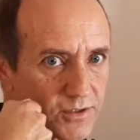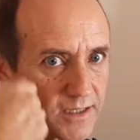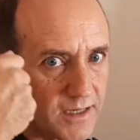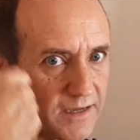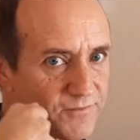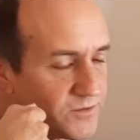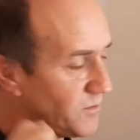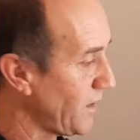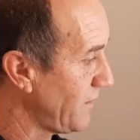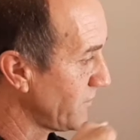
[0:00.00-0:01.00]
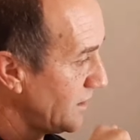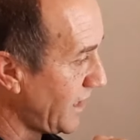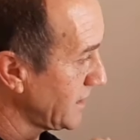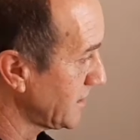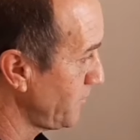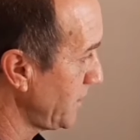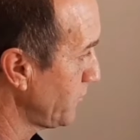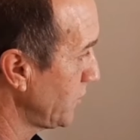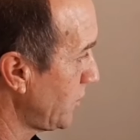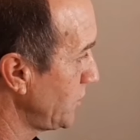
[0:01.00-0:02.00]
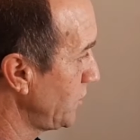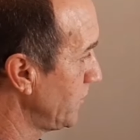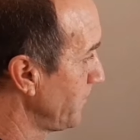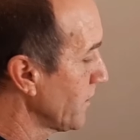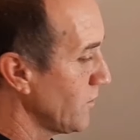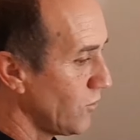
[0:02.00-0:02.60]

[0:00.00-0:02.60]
you can have the lights being put on you.